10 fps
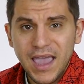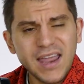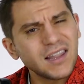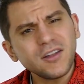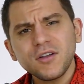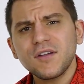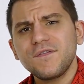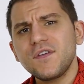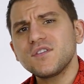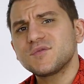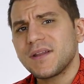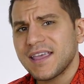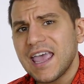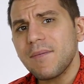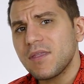and a little confused when it
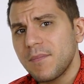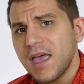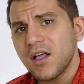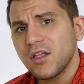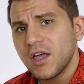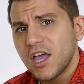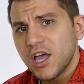came in the mail,